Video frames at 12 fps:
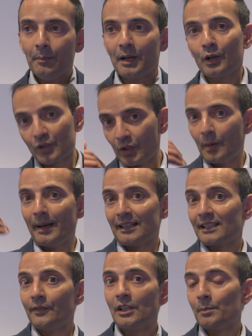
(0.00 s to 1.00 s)
but also
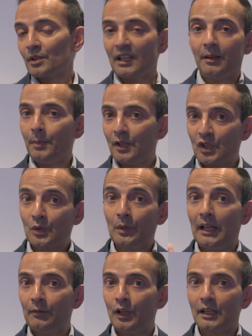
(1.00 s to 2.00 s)
about 70% of patients
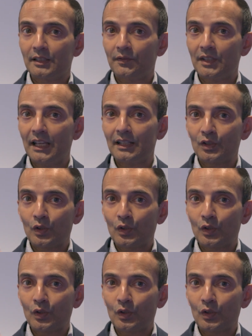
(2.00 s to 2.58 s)
will have loss of taste.